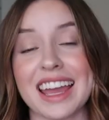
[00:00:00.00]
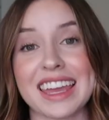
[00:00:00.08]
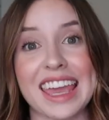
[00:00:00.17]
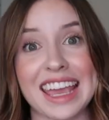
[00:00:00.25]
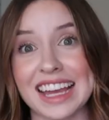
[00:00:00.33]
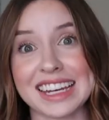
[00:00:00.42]
I
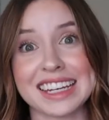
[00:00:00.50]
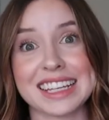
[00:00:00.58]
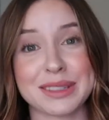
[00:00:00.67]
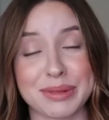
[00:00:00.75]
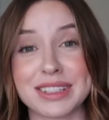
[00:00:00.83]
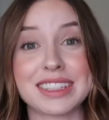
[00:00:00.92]
can't
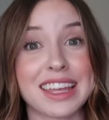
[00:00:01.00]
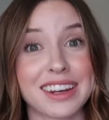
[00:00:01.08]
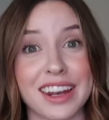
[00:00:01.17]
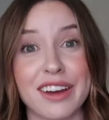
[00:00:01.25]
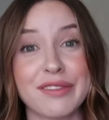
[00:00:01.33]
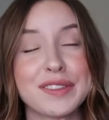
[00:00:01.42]
express that
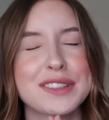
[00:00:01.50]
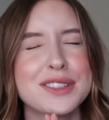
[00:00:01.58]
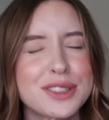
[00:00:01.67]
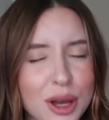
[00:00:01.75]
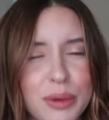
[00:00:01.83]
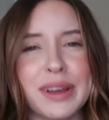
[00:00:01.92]
enough.
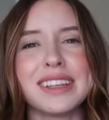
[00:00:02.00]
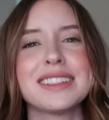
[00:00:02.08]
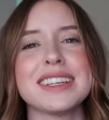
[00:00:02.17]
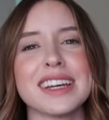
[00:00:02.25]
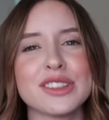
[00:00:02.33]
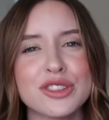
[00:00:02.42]
So
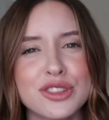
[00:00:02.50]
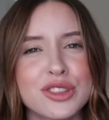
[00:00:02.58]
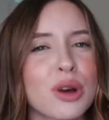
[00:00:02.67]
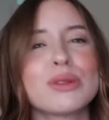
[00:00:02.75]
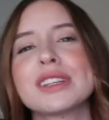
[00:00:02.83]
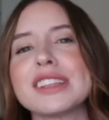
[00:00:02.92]
easy and
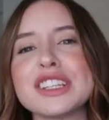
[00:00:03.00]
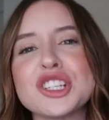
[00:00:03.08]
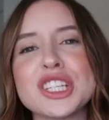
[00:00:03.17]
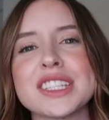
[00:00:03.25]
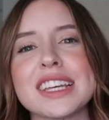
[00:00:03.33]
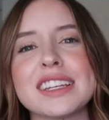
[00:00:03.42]
so delicious,